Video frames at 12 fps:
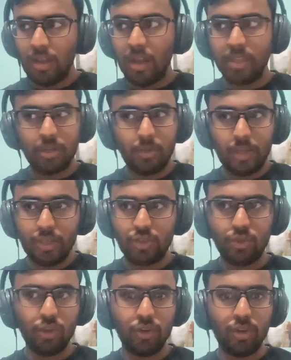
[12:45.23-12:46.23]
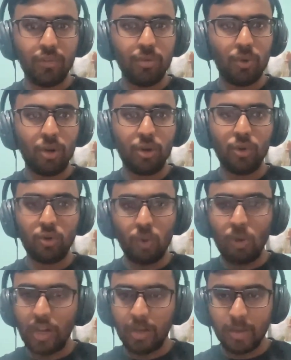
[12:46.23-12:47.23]
Other ways to, if you want to do
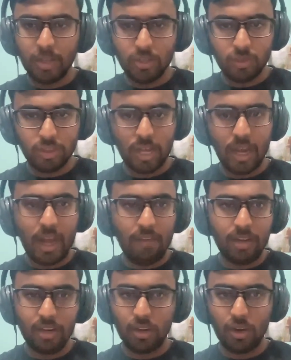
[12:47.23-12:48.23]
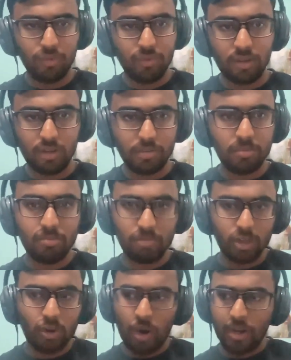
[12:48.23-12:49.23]
cold emails, which I haven't done often, the
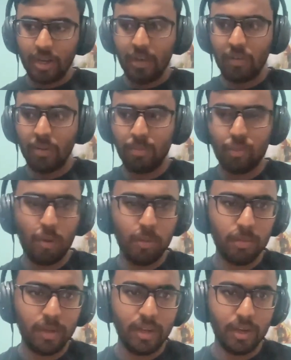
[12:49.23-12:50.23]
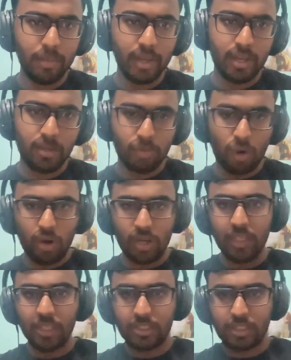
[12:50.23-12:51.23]
content will probably remain broadly
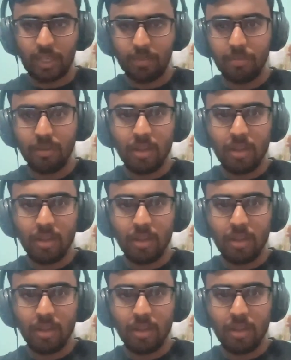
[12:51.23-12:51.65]
the same.